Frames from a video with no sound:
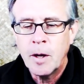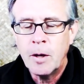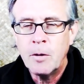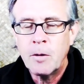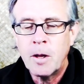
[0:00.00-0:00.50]

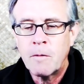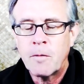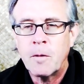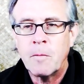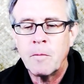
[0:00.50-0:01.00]
I know that
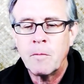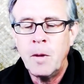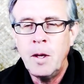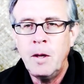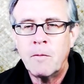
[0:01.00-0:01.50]
from
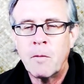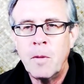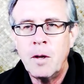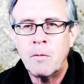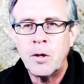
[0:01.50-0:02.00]
many, for
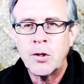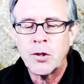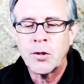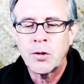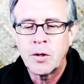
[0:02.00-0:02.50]
many
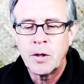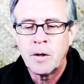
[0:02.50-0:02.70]
reasons.